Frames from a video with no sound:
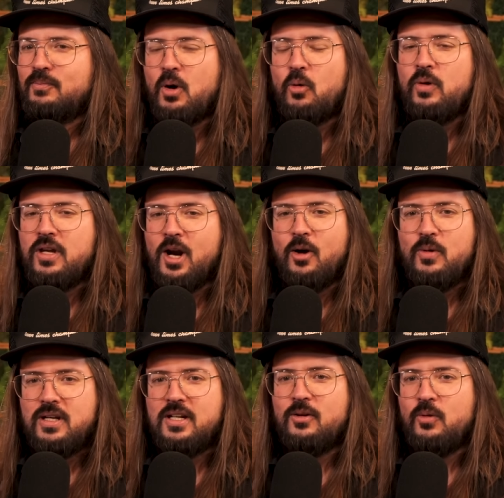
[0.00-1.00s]
But, you know,
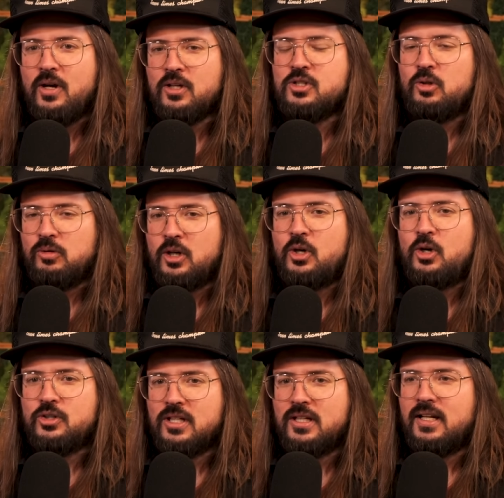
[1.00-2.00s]
we also
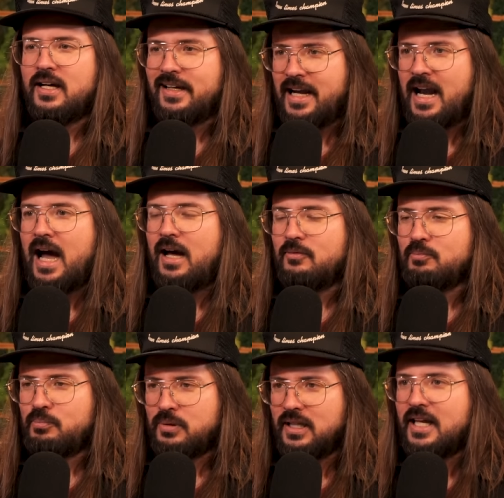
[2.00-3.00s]
learned to, like, not
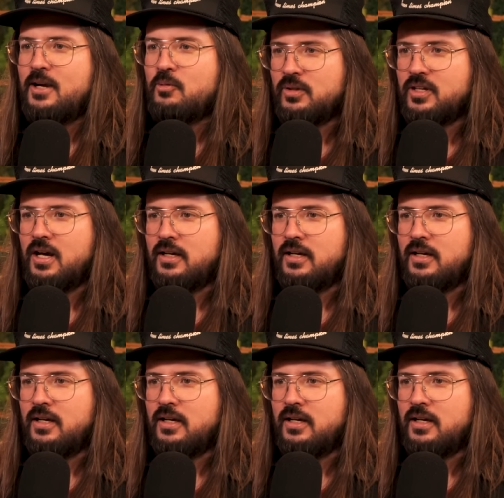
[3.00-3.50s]
play with